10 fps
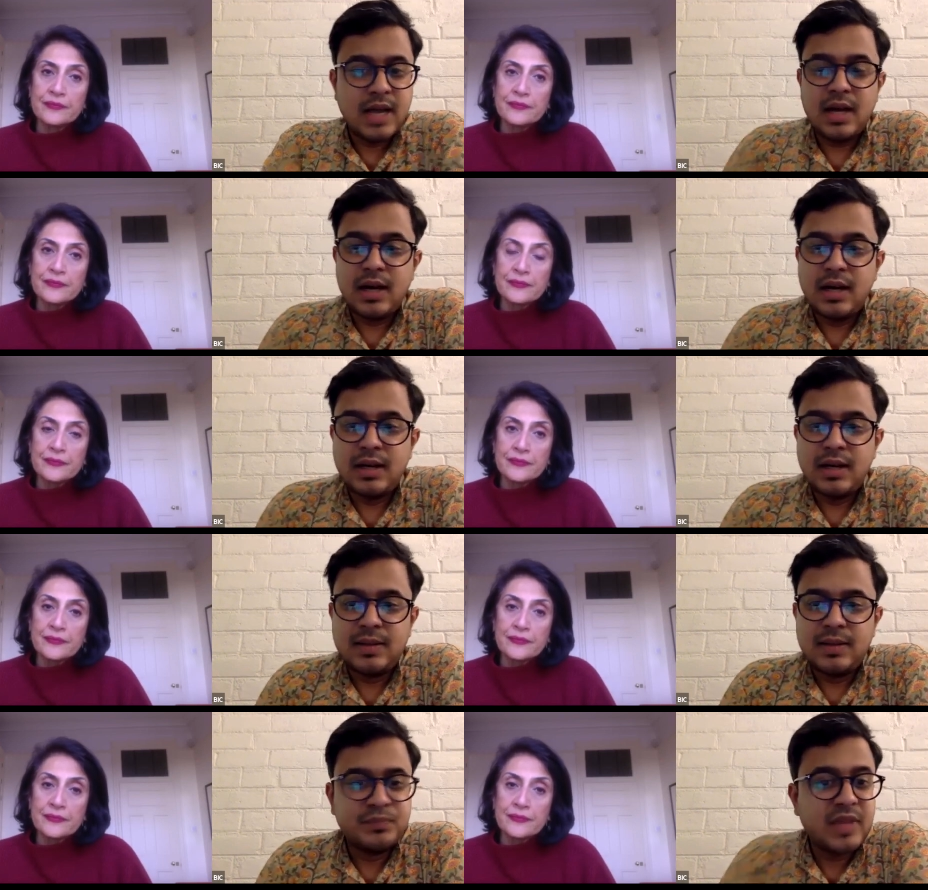
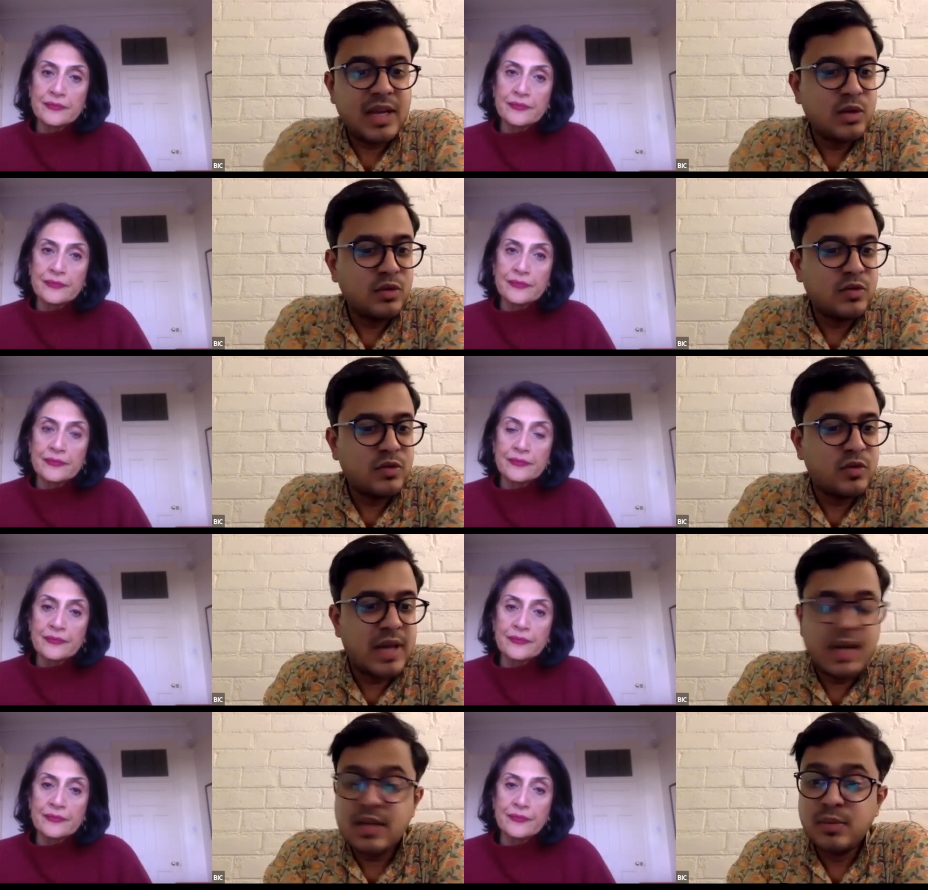Speaker 1: Um, thank you for
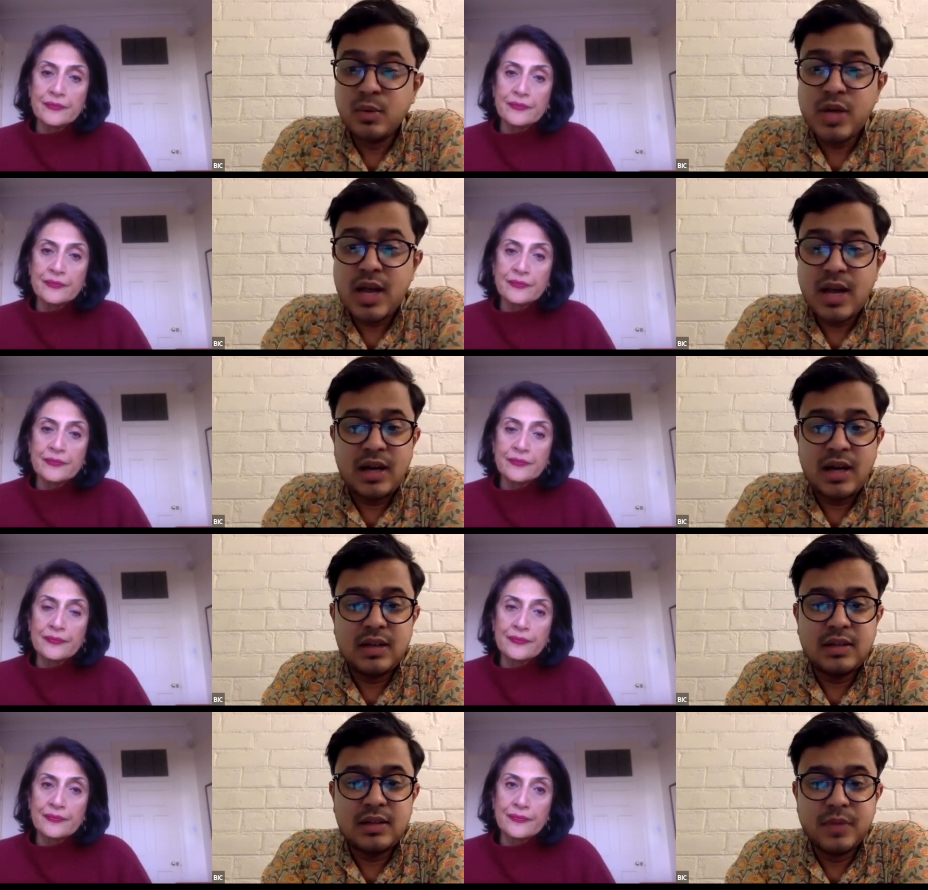that, Moni.
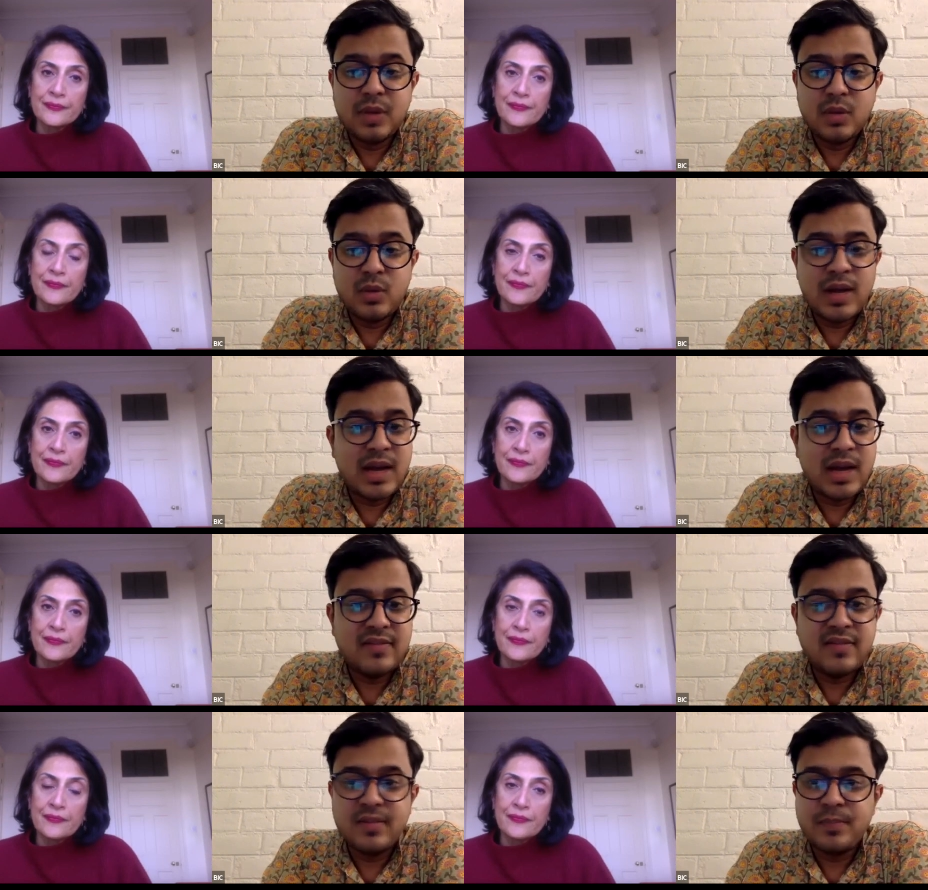Um, we
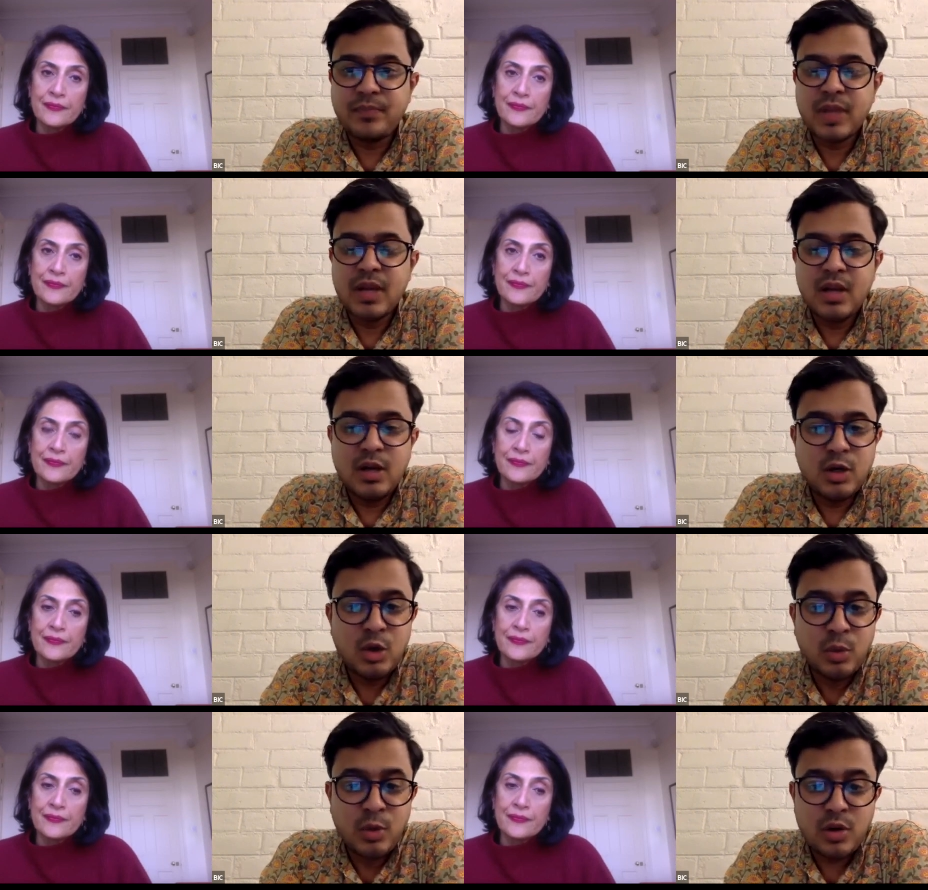have
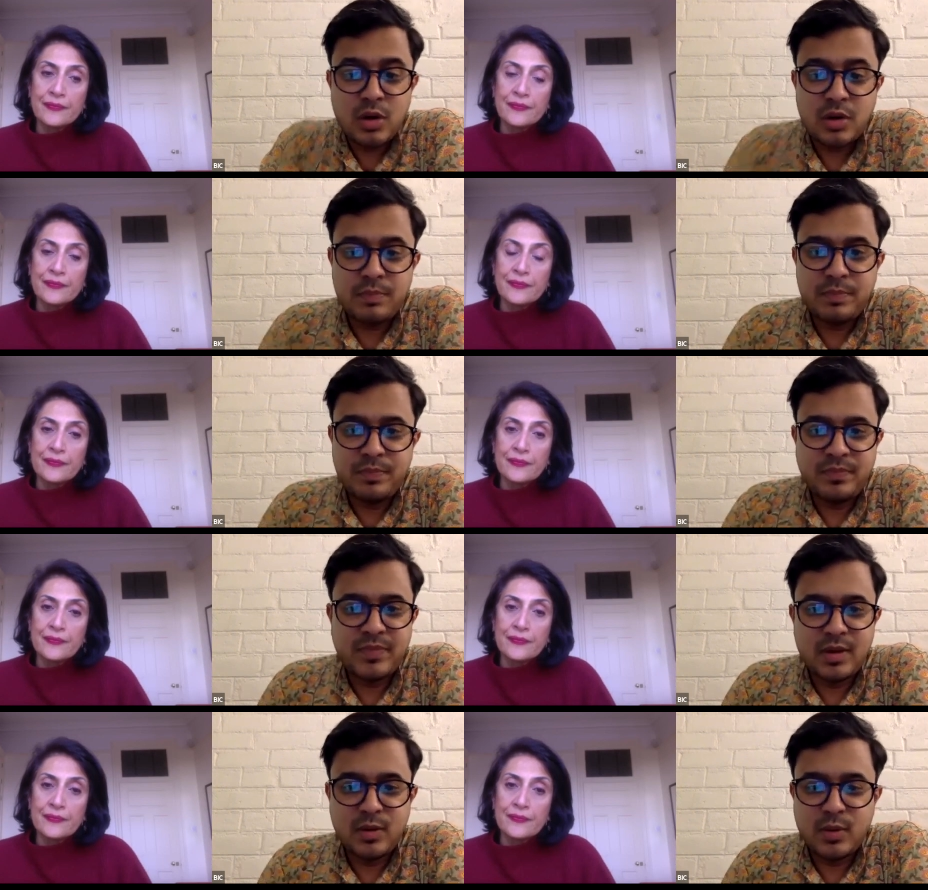no more, uh,
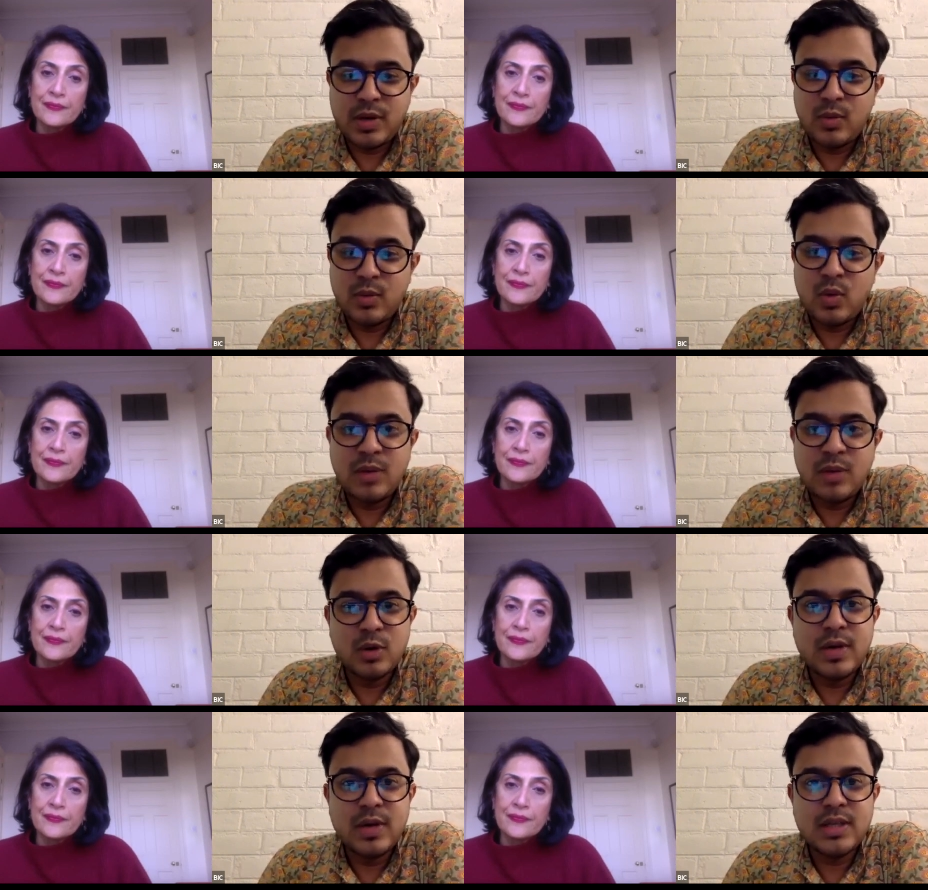uh, we have one more
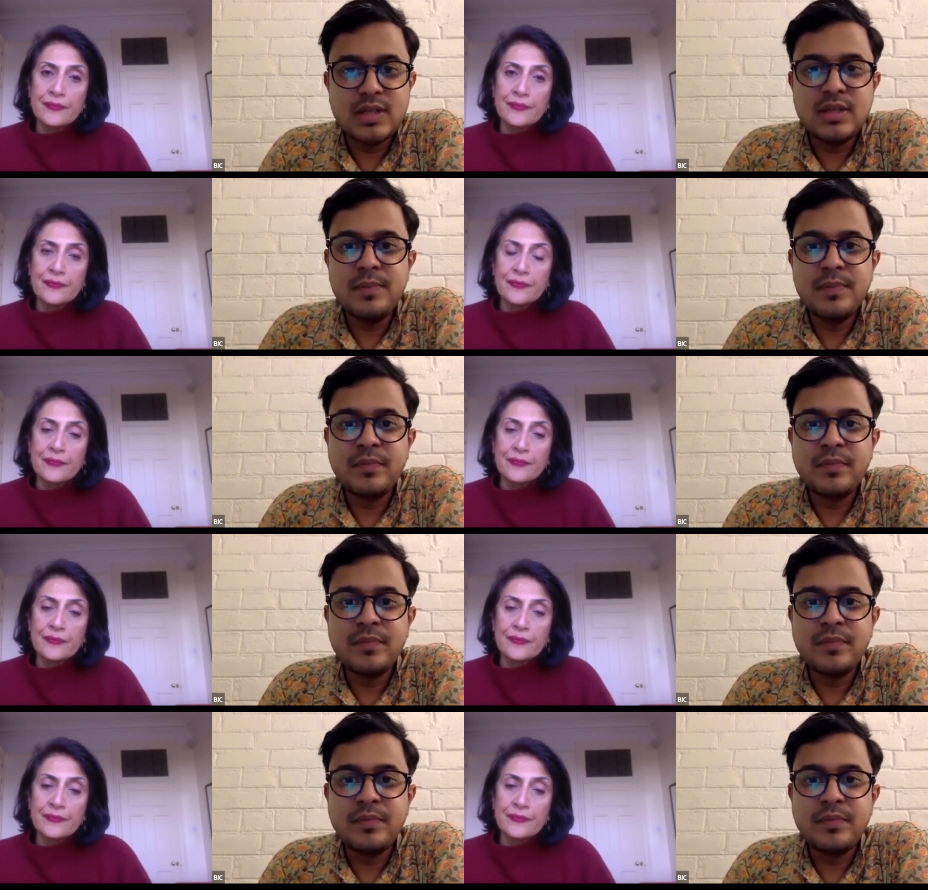question.